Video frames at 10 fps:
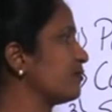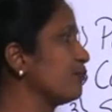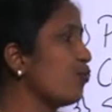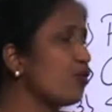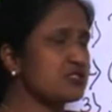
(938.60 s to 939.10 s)

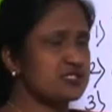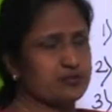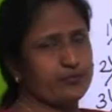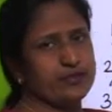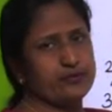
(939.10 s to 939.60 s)

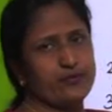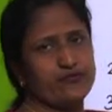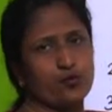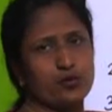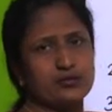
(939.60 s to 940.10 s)
most bit
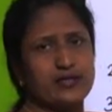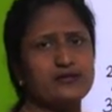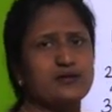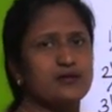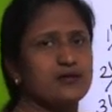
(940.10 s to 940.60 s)
before
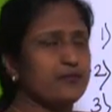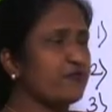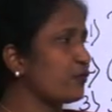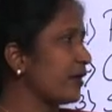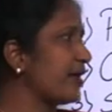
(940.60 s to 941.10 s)

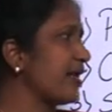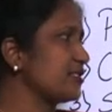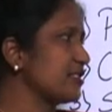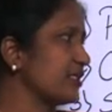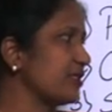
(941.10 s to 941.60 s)
an
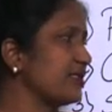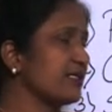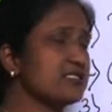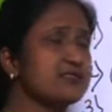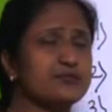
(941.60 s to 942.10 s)
adjective. That
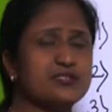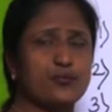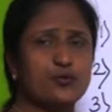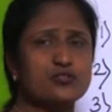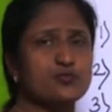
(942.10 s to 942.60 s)
is,
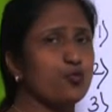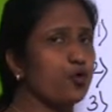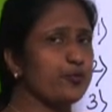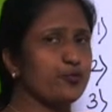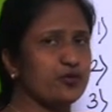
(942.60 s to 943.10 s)
suppose more
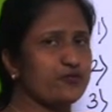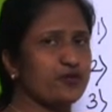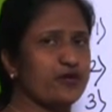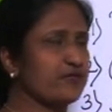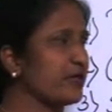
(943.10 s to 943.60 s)
beautiful
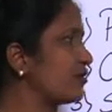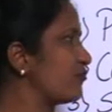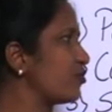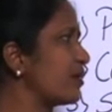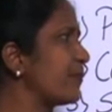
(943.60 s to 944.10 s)
I have taken
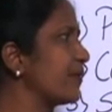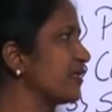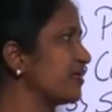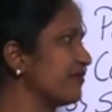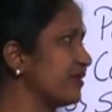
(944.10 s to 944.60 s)
for
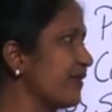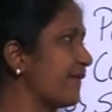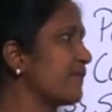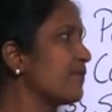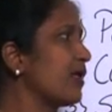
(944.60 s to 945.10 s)
comparative degree,
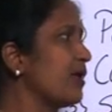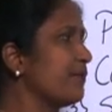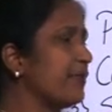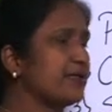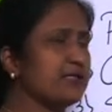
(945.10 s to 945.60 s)

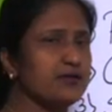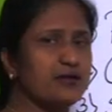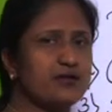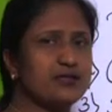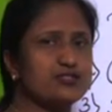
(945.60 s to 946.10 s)
but
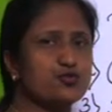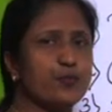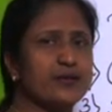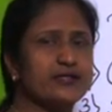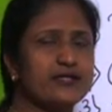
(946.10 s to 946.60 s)
here in
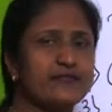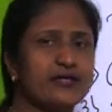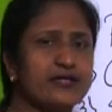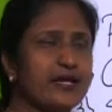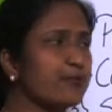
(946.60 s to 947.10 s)
superlative
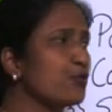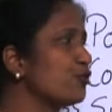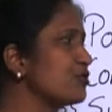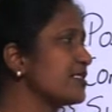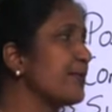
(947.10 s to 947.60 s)
degree I am going
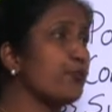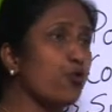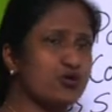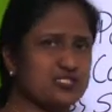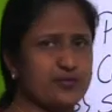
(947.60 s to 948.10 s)
to say
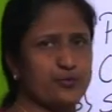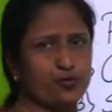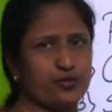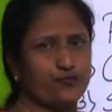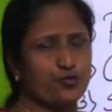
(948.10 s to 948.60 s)
most
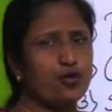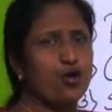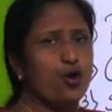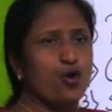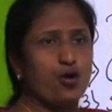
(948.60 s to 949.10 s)
beautiful
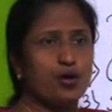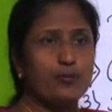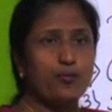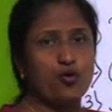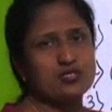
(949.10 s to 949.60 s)
or
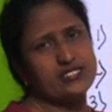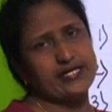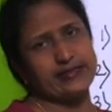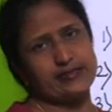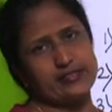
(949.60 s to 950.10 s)
most
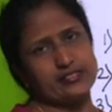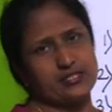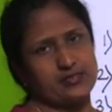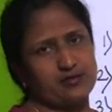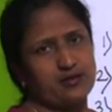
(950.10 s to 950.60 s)

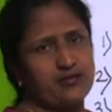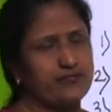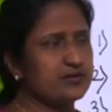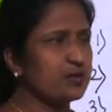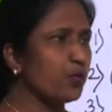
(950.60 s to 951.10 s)
intelligent
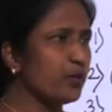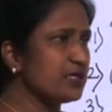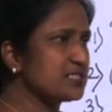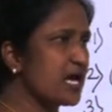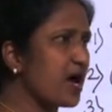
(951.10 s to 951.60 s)
when the
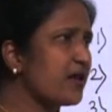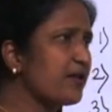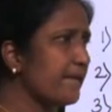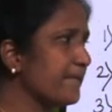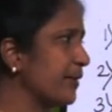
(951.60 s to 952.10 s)
words are
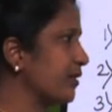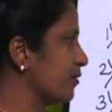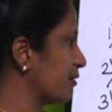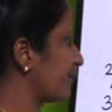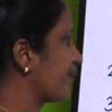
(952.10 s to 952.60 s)

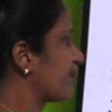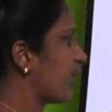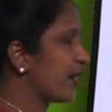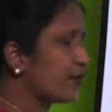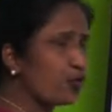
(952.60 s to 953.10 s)
bigger.
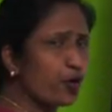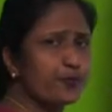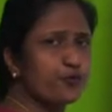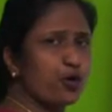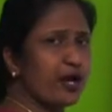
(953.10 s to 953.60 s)
I hope
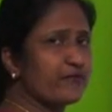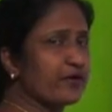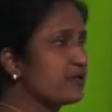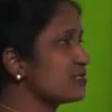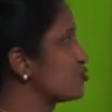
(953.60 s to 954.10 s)
you have
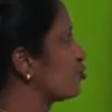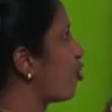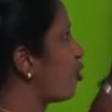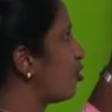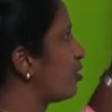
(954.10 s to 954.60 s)
understood
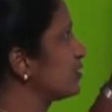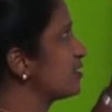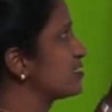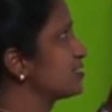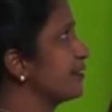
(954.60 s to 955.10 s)
all
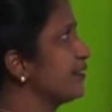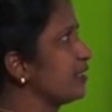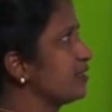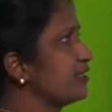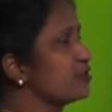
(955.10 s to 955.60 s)
these three
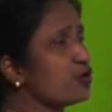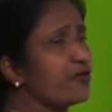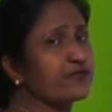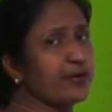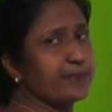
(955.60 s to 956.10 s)
degrees
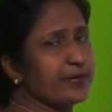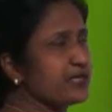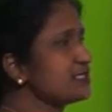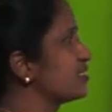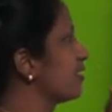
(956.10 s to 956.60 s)
of
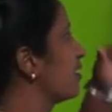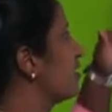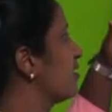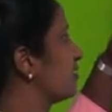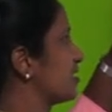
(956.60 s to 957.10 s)
comparison,
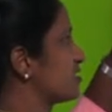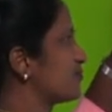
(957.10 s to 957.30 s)
that is